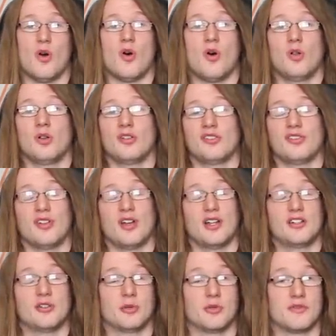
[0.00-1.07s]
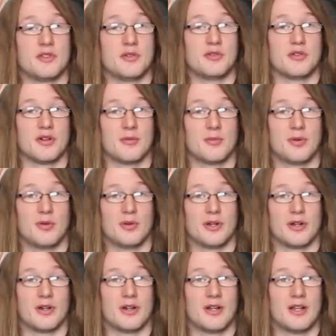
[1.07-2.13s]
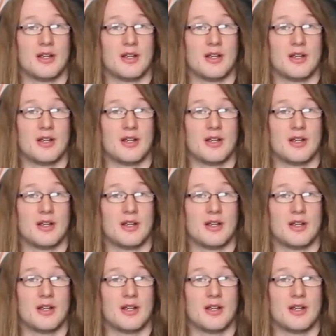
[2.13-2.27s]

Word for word: all decide to review their employer